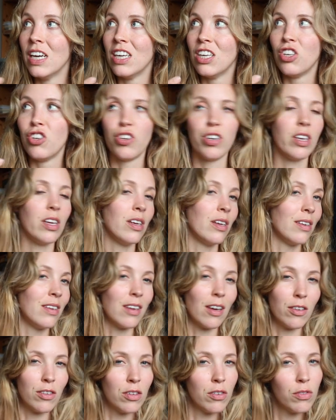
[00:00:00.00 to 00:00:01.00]
she
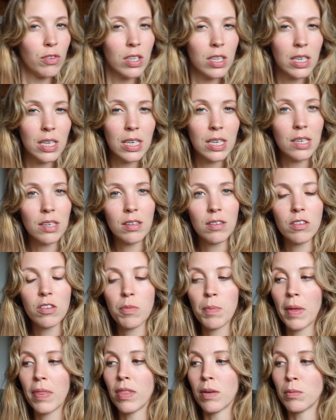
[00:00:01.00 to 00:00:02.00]
doesn't really
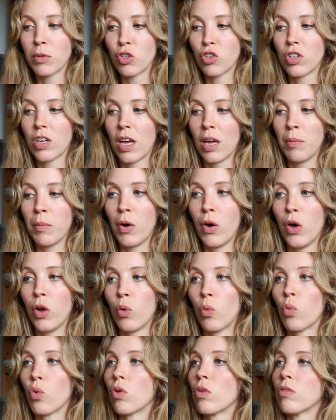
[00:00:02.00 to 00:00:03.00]
spend that much time on,
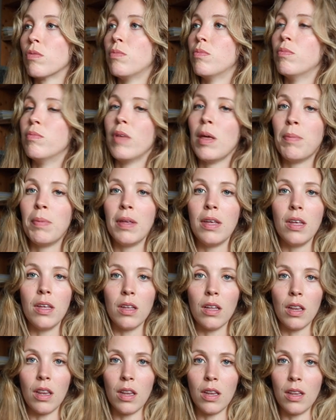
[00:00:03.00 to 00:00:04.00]
or
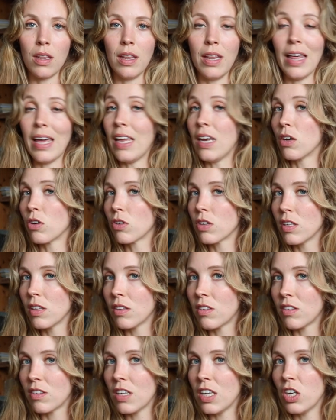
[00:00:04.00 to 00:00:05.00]
maybe later in
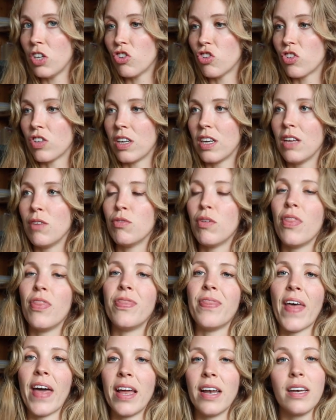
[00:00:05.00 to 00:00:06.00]
stages, and
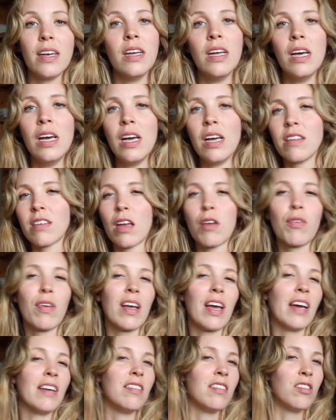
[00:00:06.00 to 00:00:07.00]
even then, it's kind of
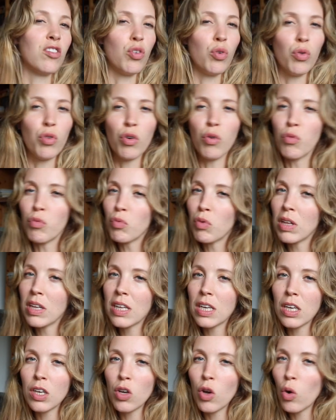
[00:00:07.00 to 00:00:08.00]
like, I still don't
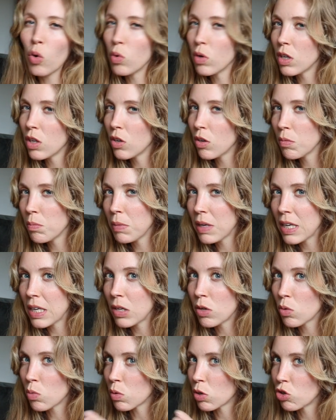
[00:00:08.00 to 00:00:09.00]
really know what you
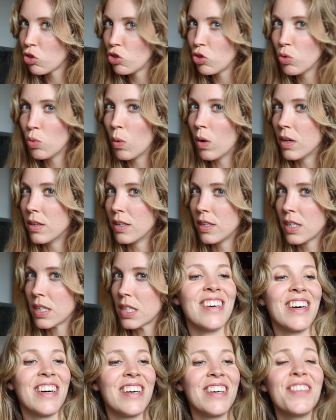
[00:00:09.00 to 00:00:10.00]
mean or what you
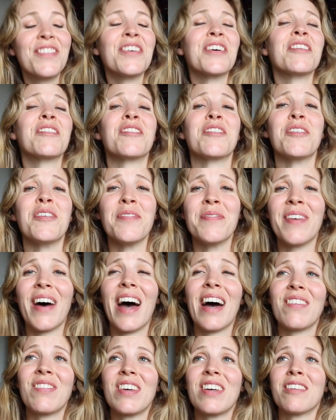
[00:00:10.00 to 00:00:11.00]
want. I felt so
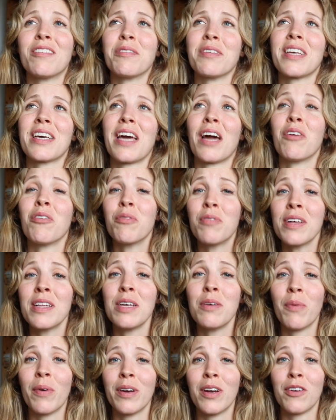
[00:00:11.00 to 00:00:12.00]
bad, because I was like, I
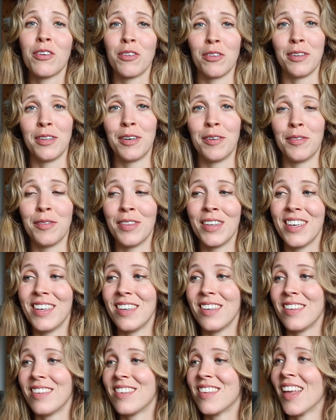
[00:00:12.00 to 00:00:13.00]
really wanted to love
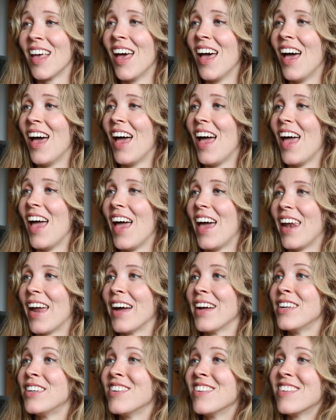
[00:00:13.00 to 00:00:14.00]
this, and
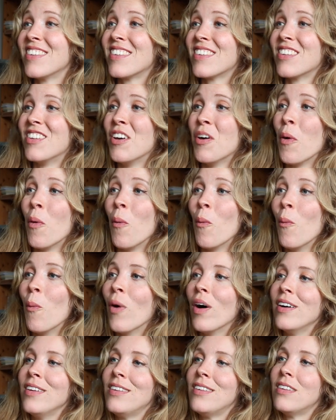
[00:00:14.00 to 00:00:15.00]
I just
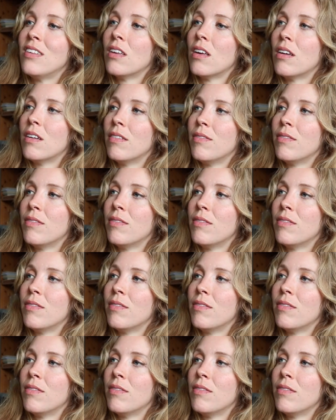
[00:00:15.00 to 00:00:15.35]
was